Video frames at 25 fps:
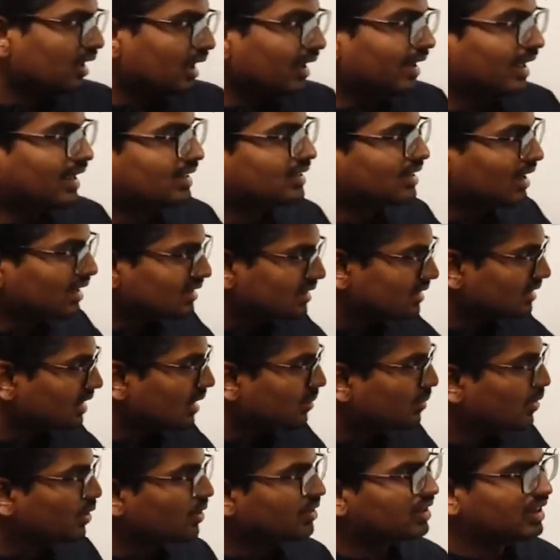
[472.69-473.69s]
On x-axis,
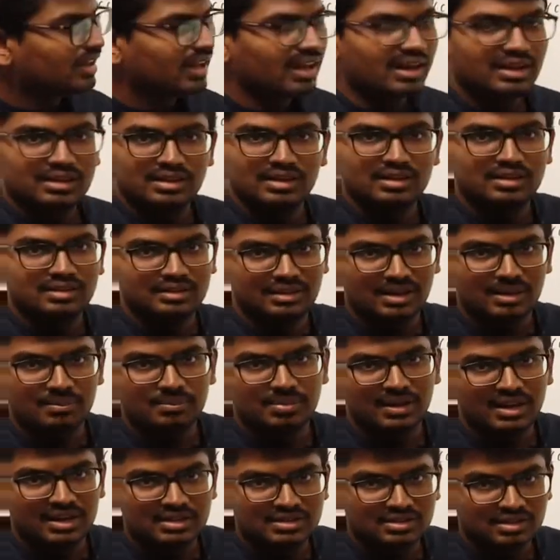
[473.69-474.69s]
I'm going to take
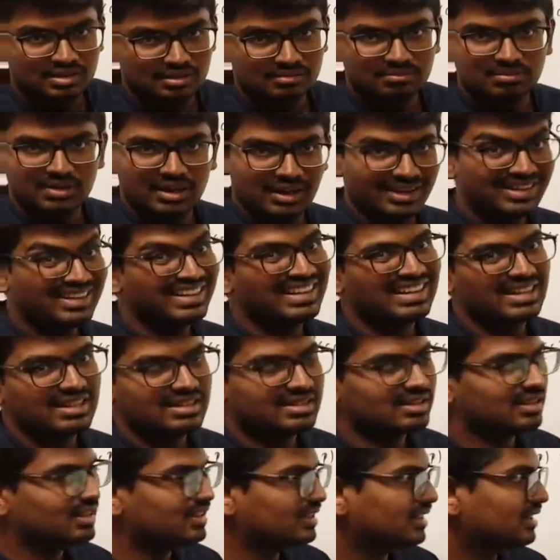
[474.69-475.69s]
temperature in
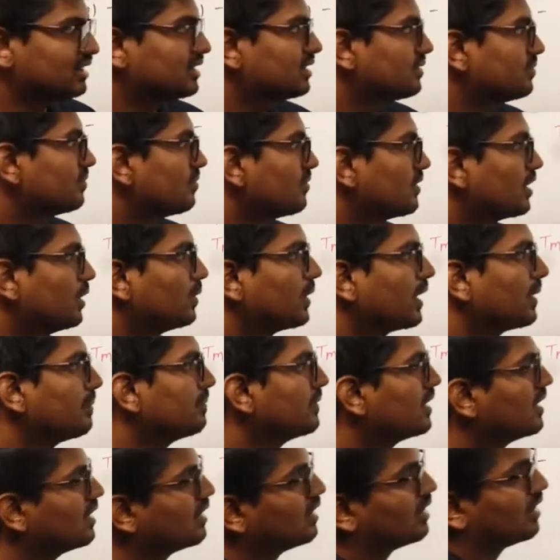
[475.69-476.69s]
degrees Celsius.
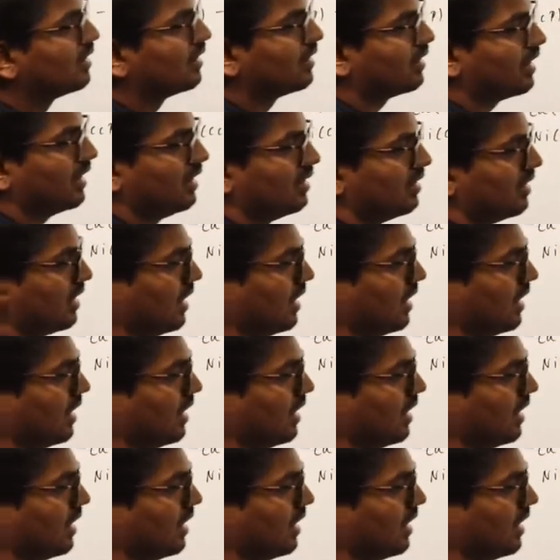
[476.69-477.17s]
Okay, right